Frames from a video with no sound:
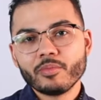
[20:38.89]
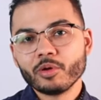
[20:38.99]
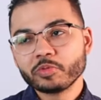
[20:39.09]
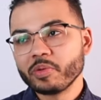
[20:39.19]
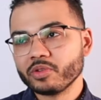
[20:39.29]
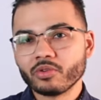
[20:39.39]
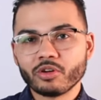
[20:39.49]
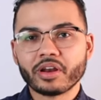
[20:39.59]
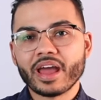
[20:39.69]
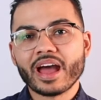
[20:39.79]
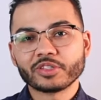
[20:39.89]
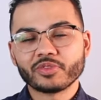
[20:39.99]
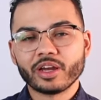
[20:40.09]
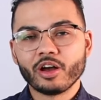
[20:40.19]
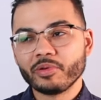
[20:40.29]
Most people don't know how to ask
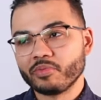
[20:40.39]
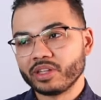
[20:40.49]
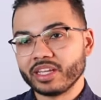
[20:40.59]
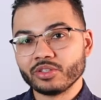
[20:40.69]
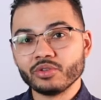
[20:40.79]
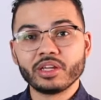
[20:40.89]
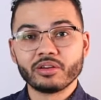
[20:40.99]
for help, and when they do,